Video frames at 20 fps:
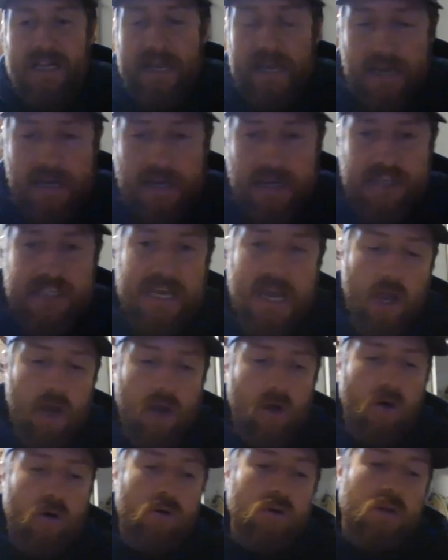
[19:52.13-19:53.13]
And
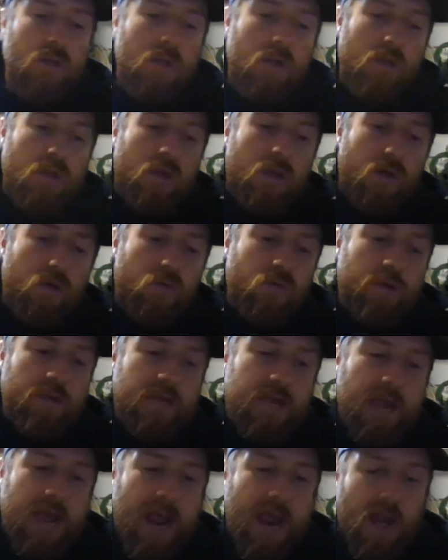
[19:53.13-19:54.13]
until
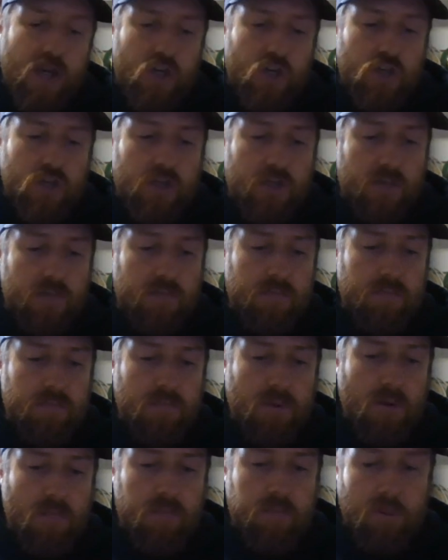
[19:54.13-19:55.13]
we actually
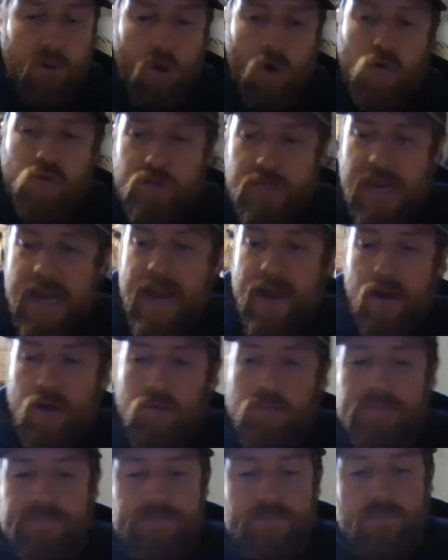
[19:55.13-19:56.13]
broke
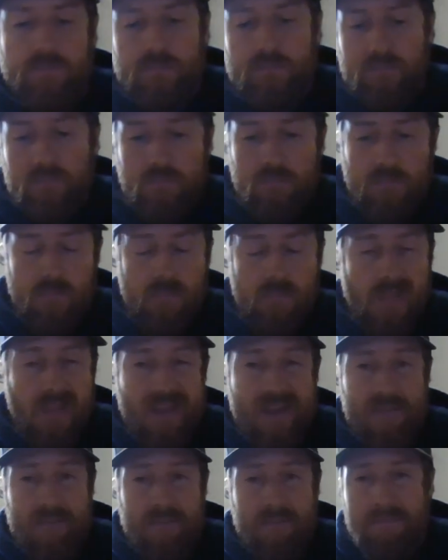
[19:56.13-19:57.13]
down,
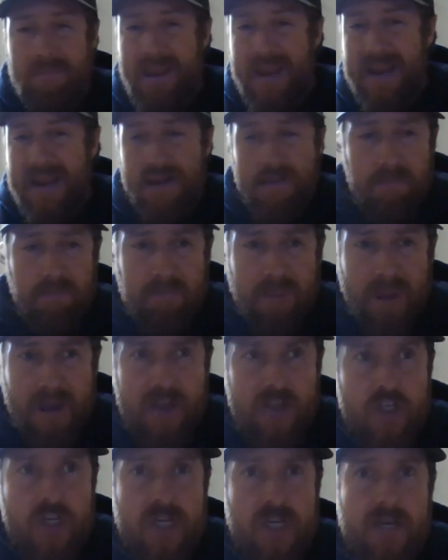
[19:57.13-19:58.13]
made a
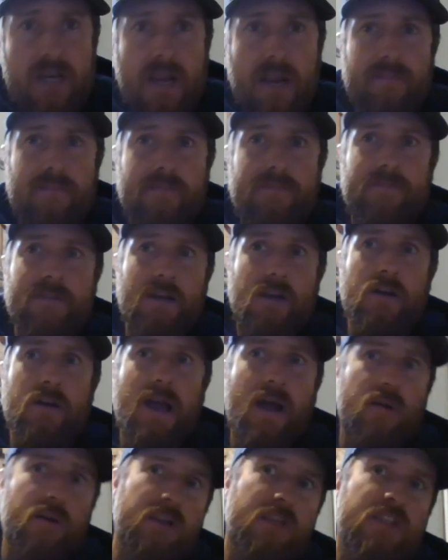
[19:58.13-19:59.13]
budget, and figured
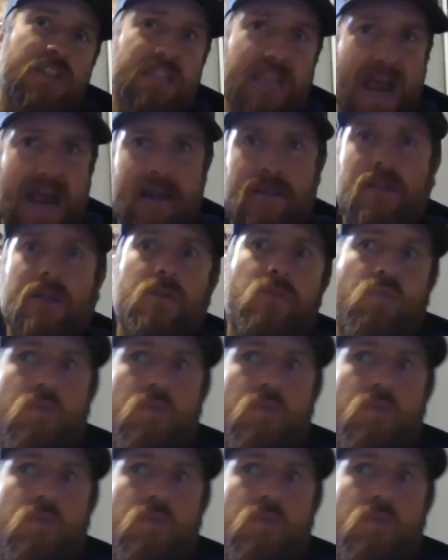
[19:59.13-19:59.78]
out exactly